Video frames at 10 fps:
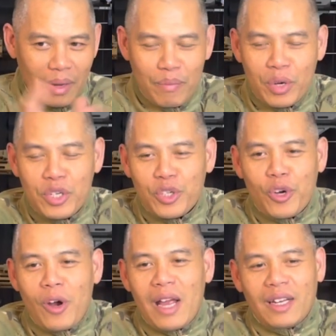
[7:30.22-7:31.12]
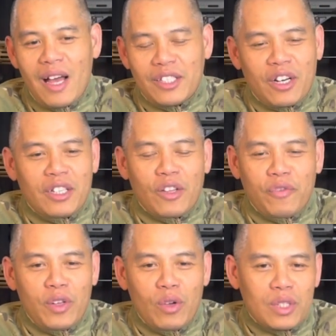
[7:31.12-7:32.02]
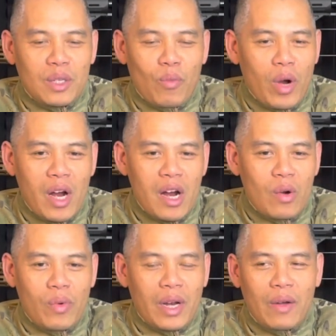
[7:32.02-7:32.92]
Pretty sure I lost it on the field somewhere when I